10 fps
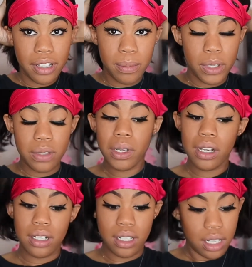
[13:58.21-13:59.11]
the most
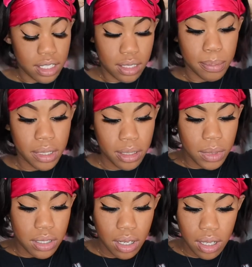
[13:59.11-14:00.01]
part, that's pretty
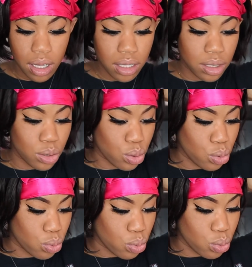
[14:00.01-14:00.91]
much all I
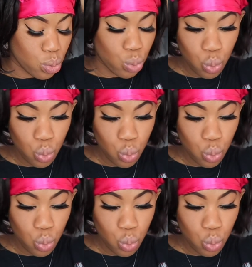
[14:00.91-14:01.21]
do.